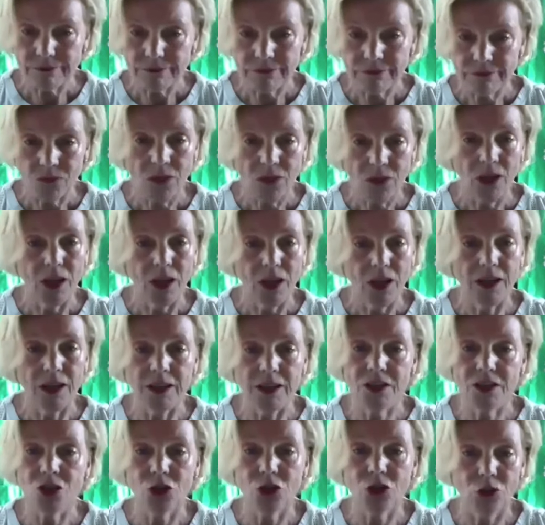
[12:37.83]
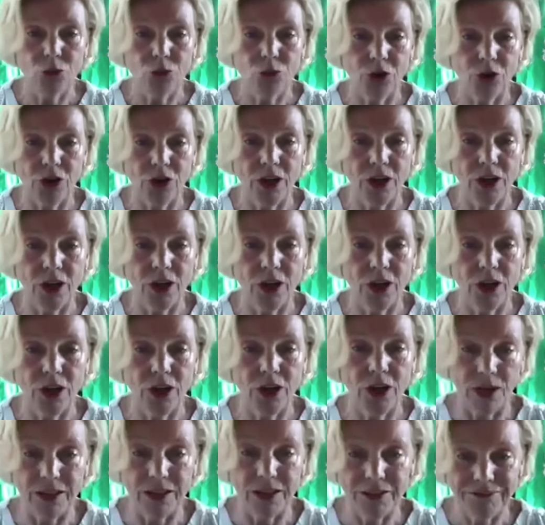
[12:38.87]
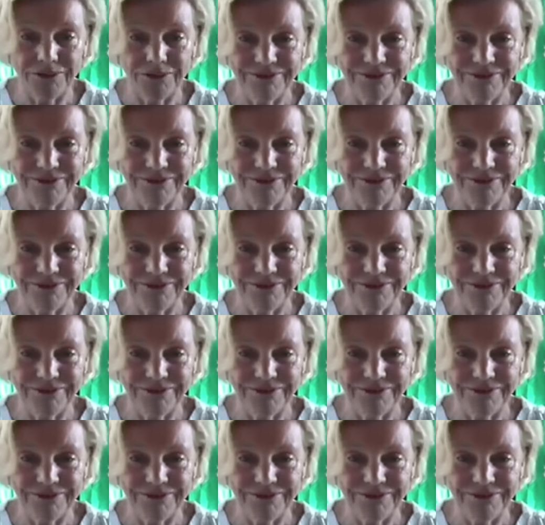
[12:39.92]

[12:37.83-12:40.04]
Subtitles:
And it's not working that way.